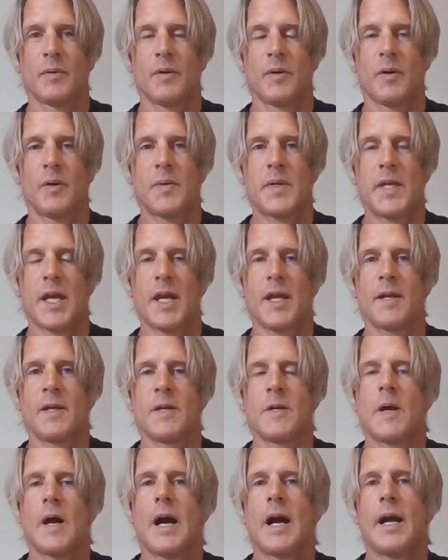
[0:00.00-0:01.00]
Okay,
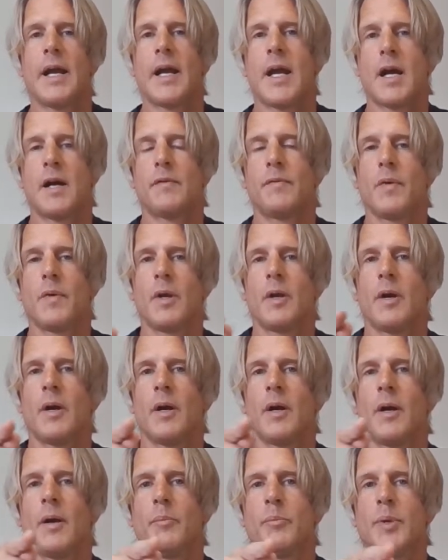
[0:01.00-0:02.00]
I have
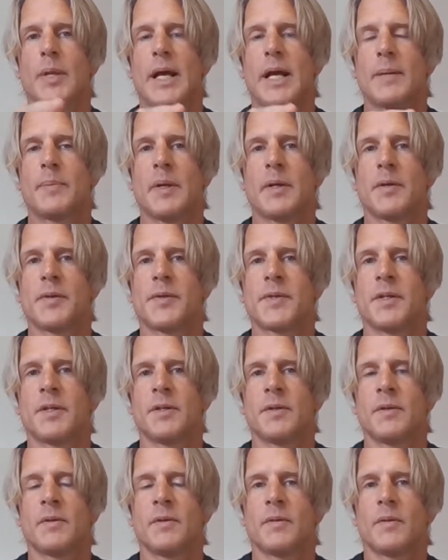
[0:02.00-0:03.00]
black belts
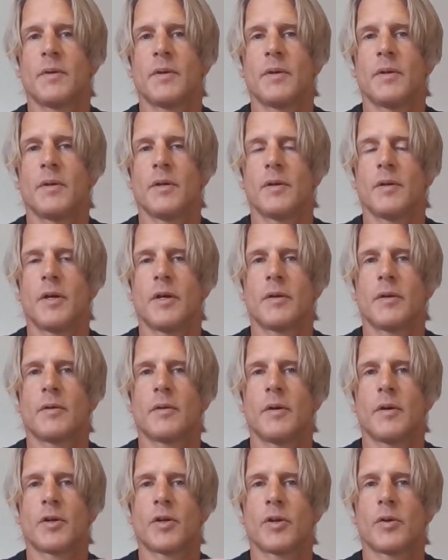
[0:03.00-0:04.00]
in a
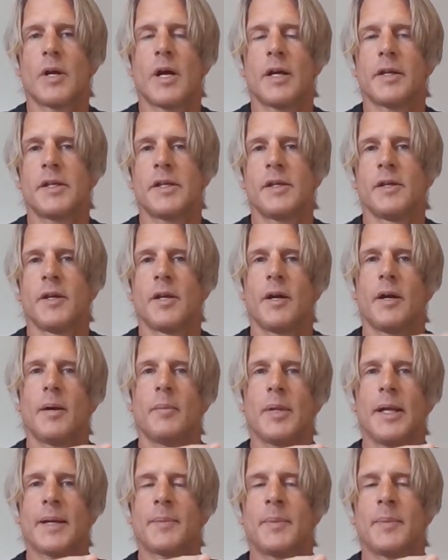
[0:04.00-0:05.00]
karate, a
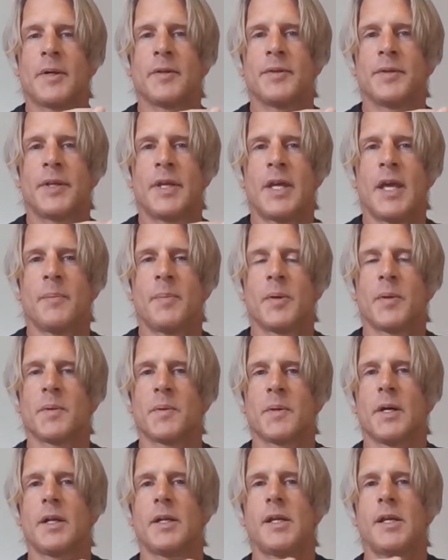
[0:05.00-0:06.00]
black belt in Kempo
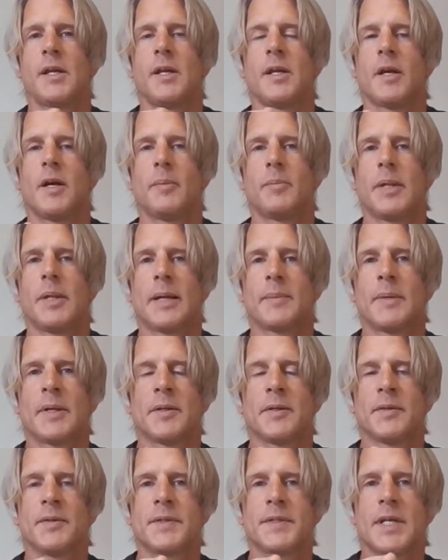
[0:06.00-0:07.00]
karate, a black
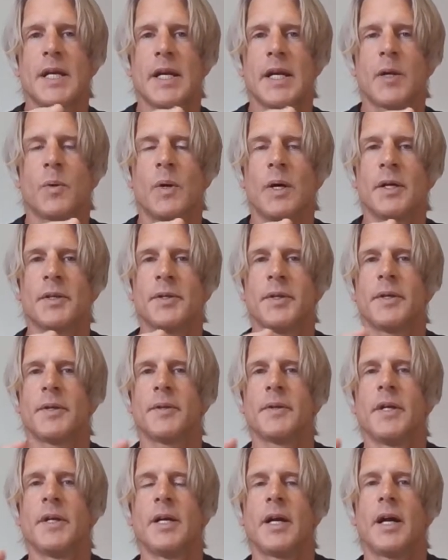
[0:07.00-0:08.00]
belt in Taekwondo.